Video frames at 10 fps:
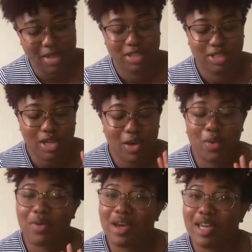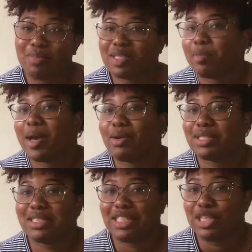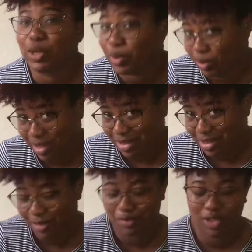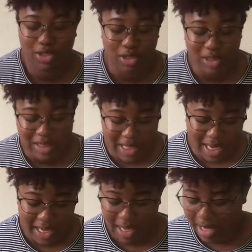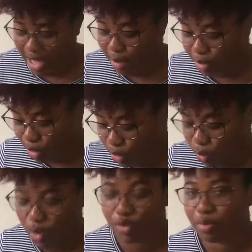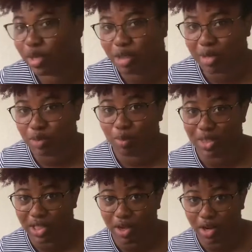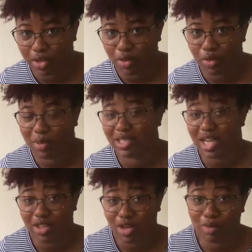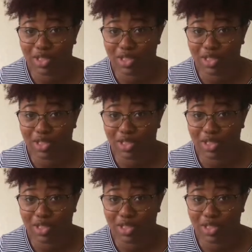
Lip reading: So it was about deodorant. So today I'm going to go over pretty much what was in the article because I thought it was